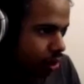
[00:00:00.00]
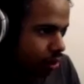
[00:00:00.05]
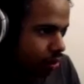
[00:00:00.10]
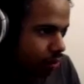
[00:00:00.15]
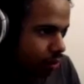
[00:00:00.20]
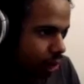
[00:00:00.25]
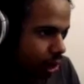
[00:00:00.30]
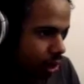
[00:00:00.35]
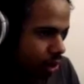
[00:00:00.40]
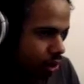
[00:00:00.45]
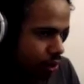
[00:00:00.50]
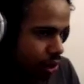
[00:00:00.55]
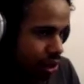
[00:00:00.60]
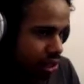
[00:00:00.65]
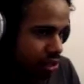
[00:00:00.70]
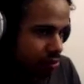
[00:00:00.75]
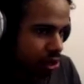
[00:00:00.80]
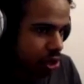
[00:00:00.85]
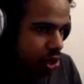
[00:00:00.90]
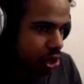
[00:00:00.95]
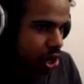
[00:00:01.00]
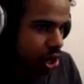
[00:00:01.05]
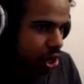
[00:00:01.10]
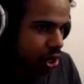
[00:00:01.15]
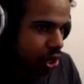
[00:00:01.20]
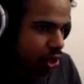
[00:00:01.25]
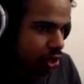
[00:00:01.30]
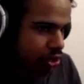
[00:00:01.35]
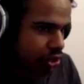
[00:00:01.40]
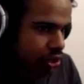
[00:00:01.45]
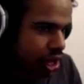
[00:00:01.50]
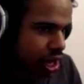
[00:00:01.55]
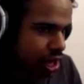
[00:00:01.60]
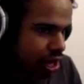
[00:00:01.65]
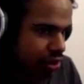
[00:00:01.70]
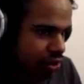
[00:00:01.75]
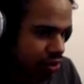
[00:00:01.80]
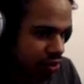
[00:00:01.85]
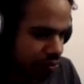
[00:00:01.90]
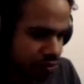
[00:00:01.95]
Ready to go get some Ganal hearts,
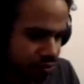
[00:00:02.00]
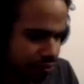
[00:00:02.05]
guys?